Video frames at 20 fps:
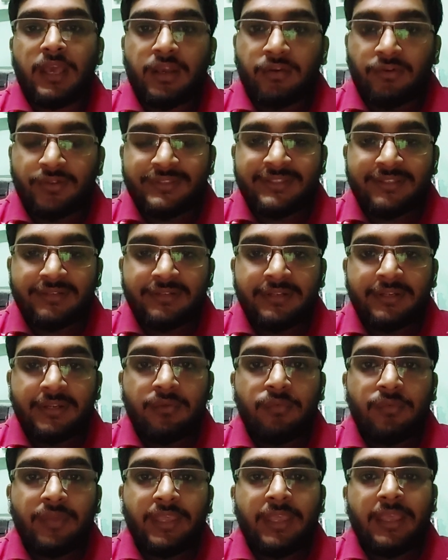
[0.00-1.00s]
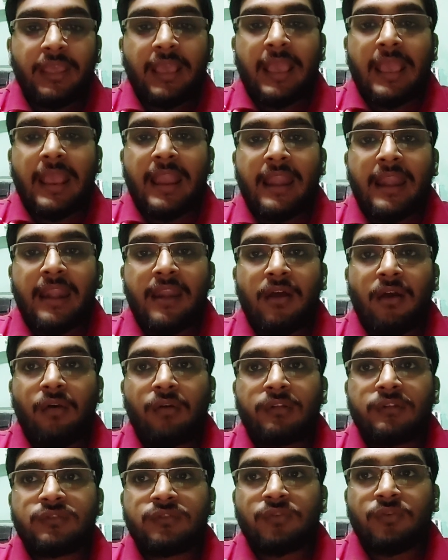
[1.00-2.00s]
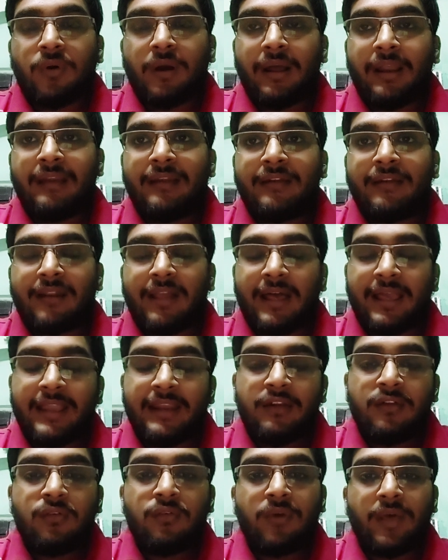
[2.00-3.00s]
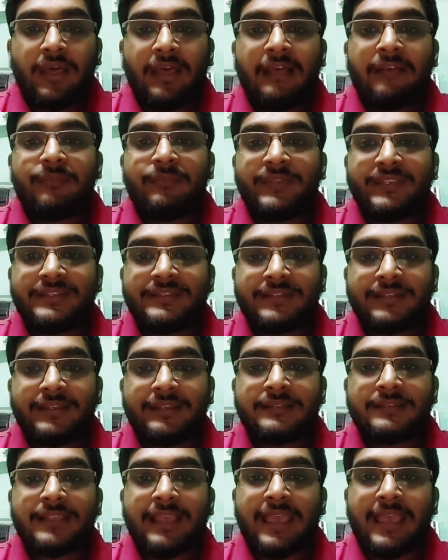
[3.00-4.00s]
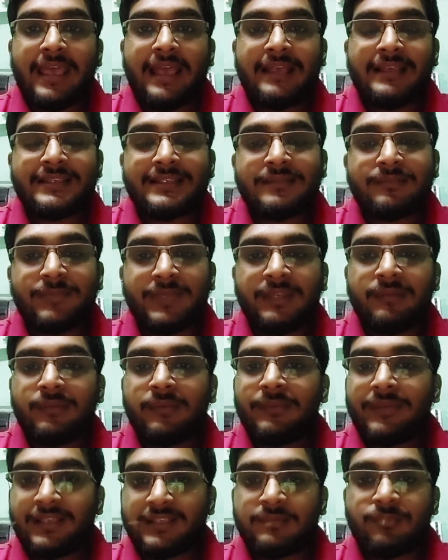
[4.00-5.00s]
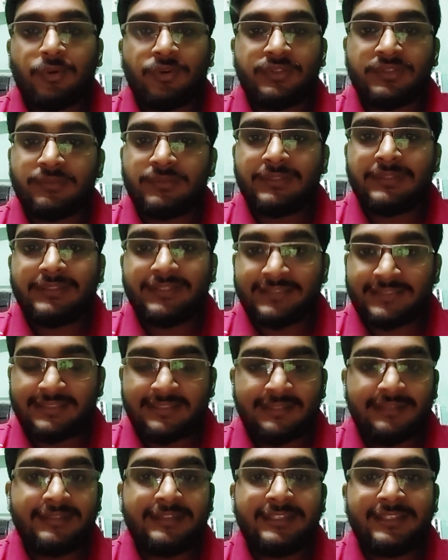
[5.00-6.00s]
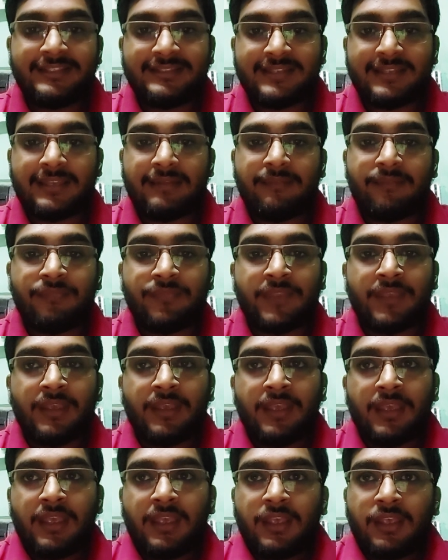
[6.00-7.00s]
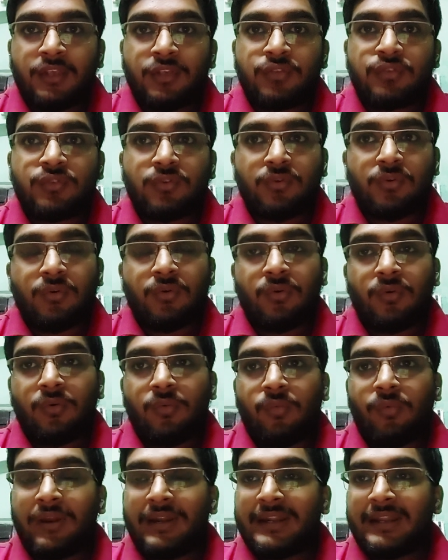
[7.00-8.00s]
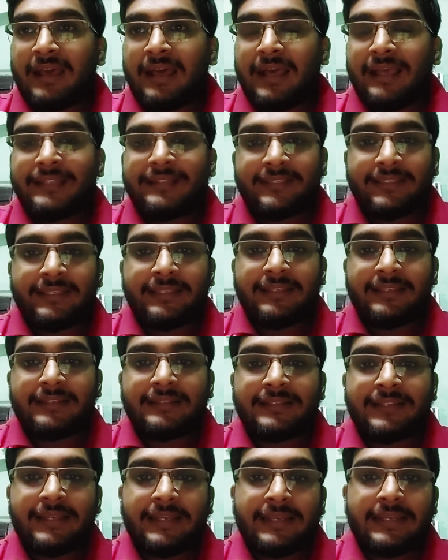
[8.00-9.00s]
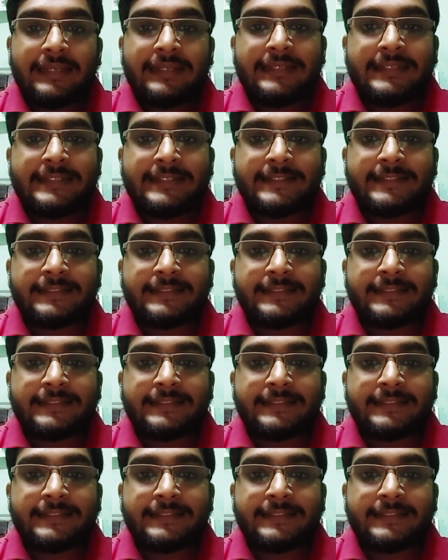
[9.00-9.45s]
concentrated way, and also I tried to have mistakes as minimum as possible this time. So what I think that